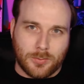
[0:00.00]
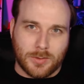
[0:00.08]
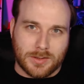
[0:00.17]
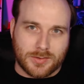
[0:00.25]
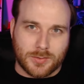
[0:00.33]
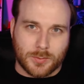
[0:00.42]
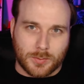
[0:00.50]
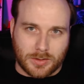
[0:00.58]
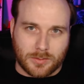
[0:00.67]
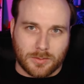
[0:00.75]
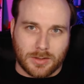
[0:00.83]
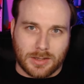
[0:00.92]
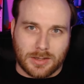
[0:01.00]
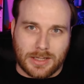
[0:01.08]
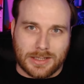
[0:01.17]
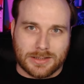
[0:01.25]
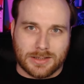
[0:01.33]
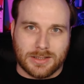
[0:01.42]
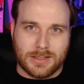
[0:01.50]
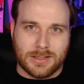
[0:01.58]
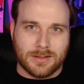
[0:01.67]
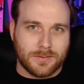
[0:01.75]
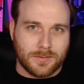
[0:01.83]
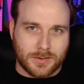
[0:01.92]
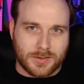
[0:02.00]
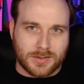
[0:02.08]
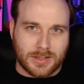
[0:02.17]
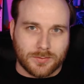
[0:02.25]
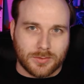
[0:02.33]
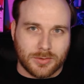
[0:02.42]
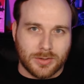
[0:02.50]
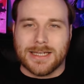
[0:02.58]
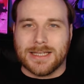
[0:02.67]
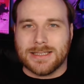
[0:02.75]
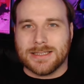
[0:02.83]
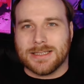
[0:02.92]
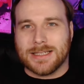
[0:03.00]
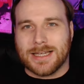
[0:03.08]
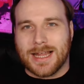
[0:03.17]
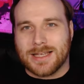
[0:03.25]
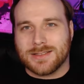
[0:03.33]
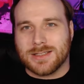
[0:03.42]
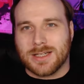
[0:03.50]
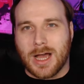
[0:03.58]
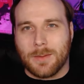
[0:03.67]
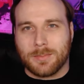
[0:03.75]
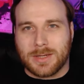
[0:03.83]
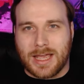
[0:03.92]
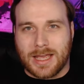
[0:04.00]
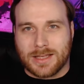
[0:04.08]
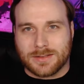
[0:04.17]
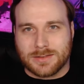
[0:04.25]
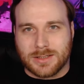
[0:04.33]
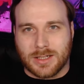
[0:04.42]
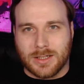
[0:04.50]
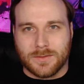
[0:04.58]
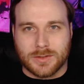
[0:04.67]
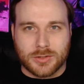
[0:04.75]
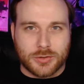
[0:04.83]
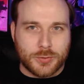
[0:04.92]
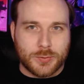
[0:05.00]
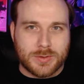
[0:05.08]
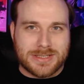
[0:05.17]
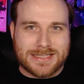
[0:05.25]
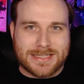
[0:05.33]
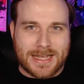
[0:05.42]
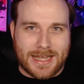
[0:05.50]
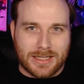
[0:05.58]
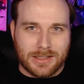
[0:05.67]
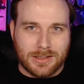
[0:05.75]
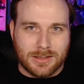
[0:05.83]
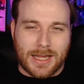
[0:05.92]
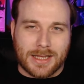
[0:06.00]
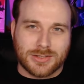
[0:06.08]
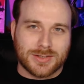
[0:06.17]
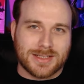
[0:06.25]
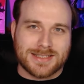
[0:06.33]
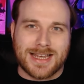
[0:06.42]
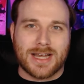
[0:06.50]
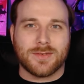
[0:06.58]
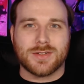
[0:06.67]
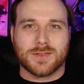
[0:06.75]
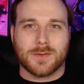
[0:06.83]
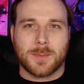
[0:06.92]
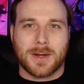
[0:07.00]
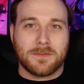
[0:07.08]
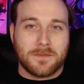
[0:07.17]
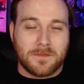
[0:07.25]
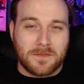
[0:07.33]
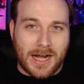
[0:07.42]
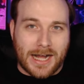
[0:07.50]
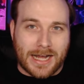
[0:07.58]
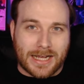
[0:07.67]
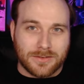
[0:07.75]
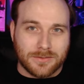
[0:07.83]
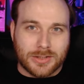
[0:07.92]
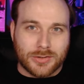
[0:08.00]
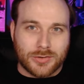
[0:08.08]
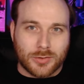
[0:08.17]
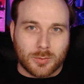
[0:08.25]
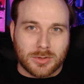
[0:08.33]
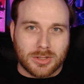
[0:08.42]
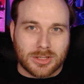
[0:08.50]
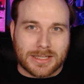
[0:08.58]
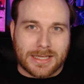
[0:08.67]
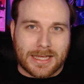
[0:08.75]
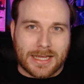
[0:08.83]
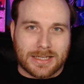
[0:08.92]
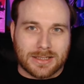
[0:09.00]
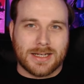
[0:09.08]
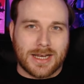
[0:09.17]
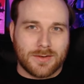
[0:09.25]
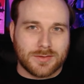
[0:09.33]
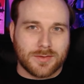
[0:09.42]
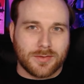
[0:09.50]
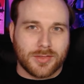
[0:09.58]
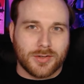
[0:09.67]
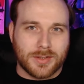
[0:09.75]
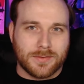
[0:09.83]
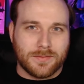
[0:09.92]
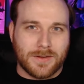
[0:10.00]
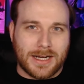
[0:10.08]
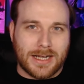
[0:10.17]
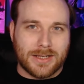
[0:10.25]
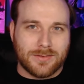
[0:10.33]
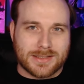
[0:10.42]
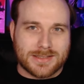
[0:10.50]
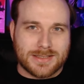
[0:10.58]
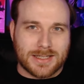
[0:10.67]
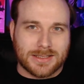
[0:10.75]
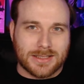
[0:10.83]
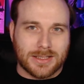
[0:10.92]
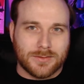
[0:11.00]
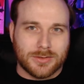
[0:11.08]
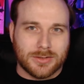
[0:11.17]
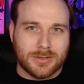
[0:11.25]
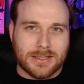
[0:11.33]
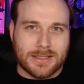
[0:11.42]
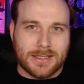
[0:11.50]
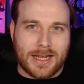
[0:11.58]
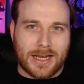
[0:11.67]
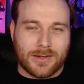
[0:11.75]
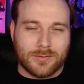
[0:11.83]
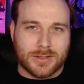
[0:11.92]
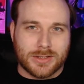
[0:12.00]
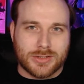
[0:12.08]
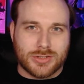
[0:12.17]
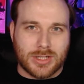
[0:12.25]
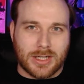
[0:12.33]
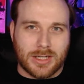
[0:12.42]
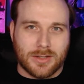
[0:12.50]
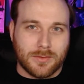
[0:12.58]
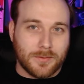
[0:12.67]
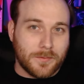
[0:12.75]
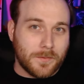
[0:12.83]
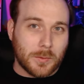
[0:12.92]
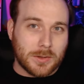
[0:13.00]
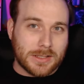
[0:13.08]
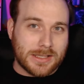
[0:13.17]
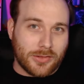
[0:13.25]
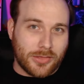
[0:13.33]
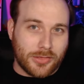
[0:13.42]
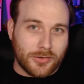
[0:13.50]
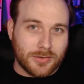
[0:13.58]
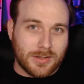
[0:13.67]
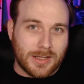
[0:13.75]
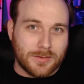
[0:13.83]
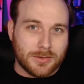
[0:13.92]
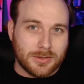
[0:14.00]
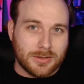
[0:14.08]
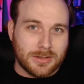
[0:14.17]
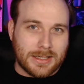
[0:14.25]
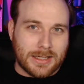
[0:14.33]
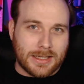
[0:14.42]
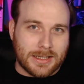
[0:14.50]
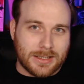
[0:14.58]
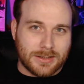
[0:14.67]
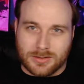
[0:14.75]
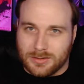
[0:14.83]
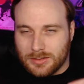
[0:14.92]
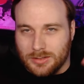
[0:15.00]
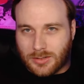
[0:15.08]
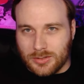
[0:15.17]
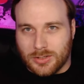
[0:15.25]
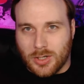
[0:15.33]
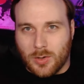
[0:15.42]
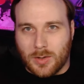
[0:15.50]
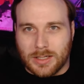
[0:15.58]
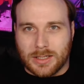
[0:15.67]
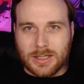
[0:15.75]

points to work with at the first level, and then it has an upcast of 2d10, and so that's an average of about 5. So we're looking at an average of 35 at second level, an average of 40 at third level, and you go on,